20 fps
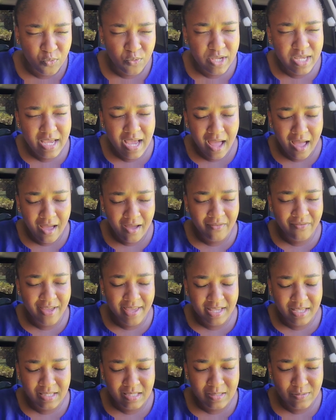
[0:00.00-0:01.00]
we have
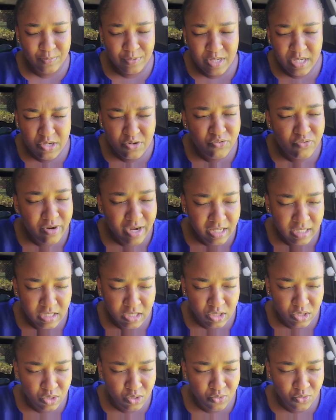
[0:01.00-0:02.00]

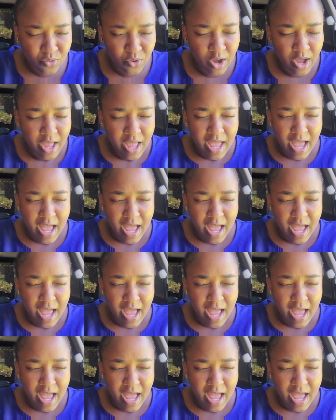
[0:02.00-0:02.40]
experienced you